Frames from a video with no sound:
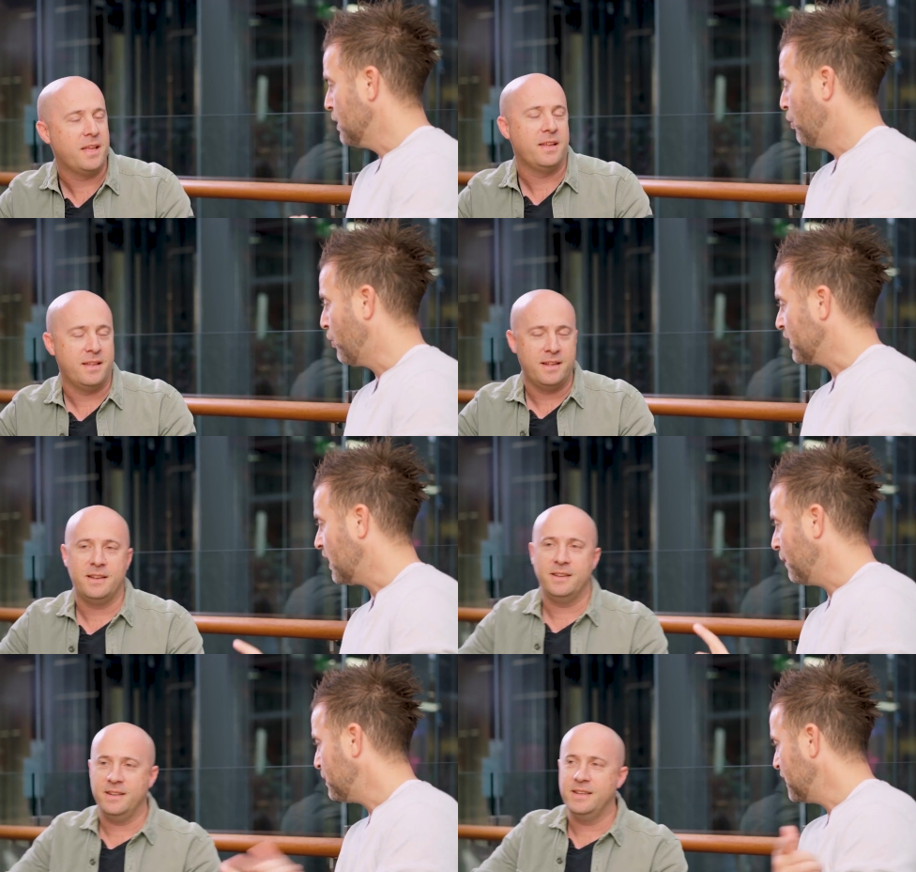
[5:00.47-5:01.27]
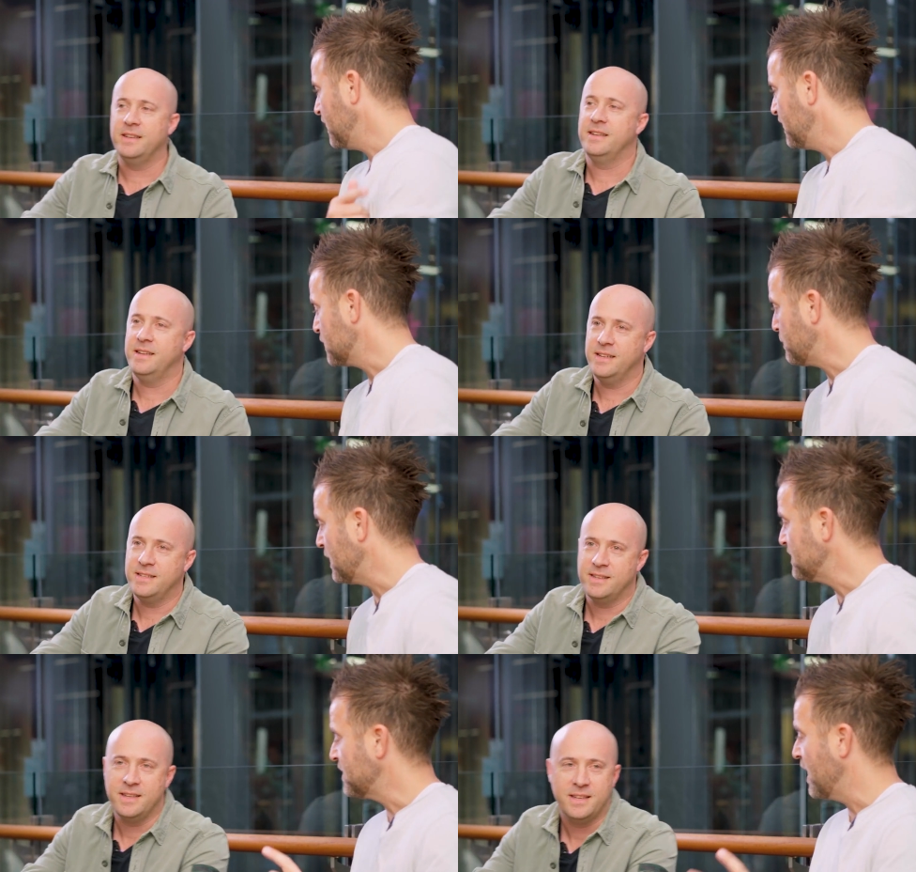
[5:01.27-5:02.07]
Speaker 1: the Boring Company and
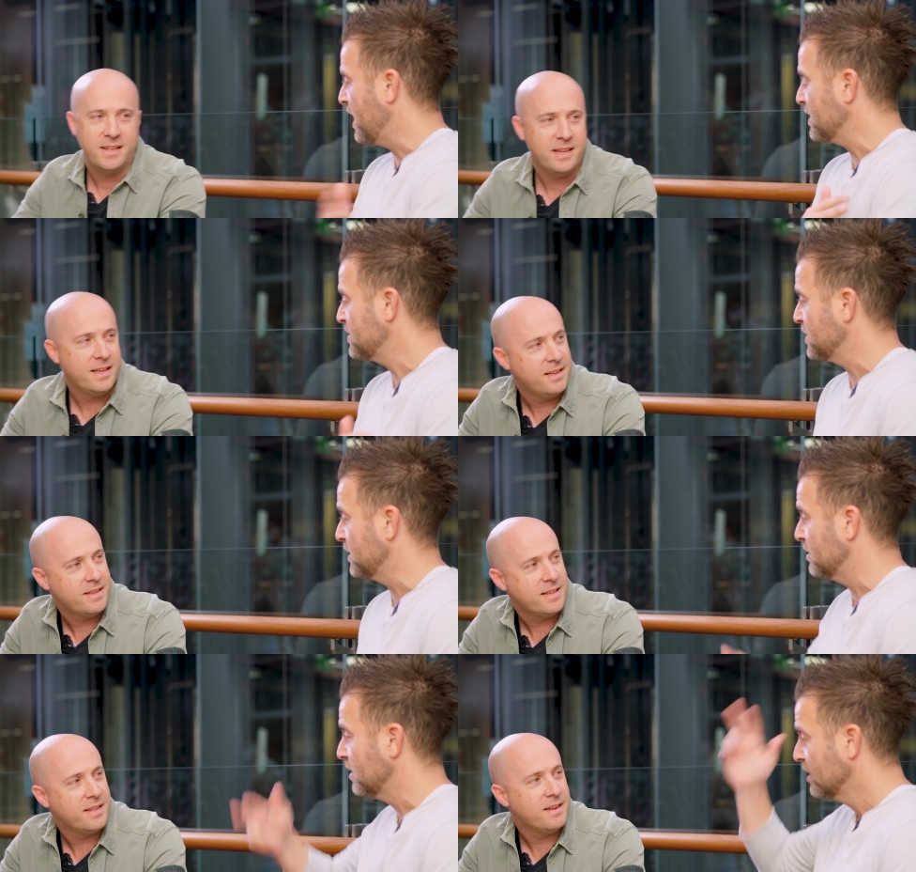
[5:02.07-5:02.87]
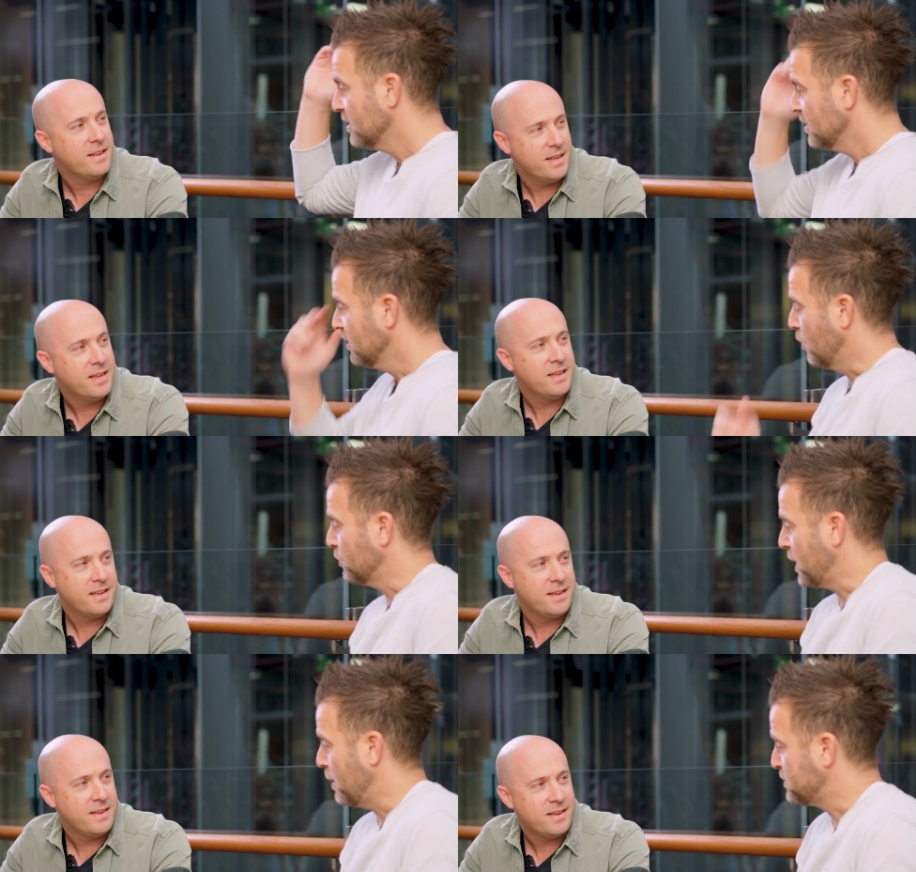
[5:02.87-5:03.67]
SpaceX and all
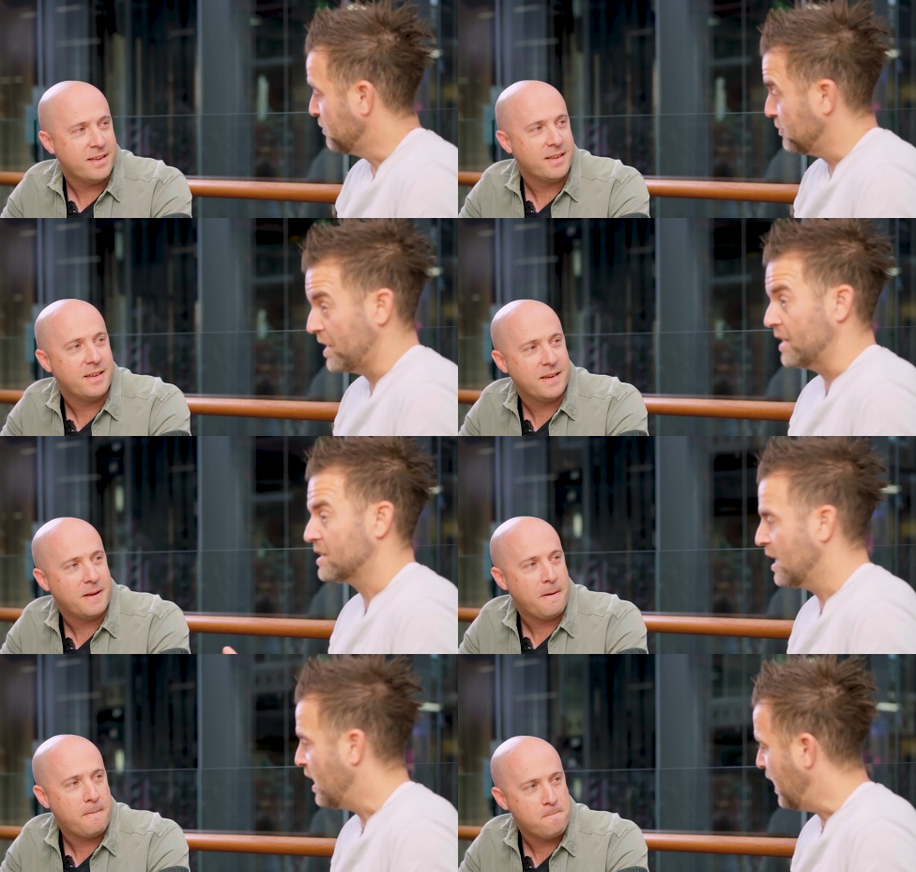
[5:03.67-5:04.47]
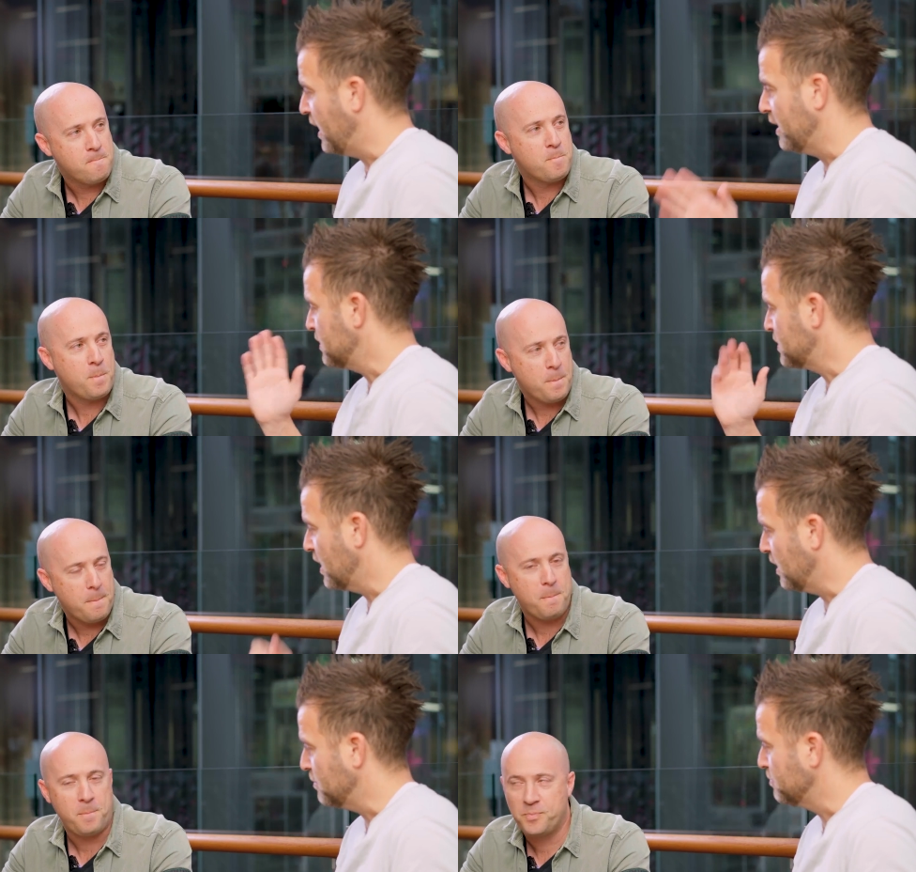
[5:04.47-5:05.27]
types of Tesla and.
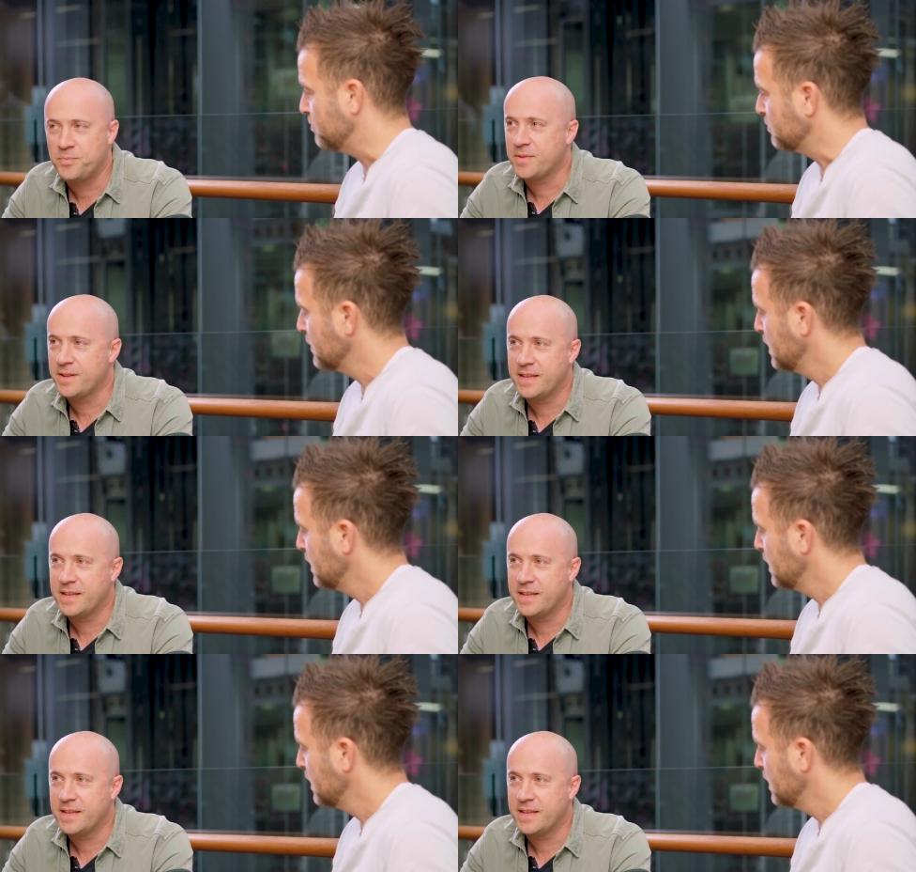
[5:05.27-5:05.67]
Um,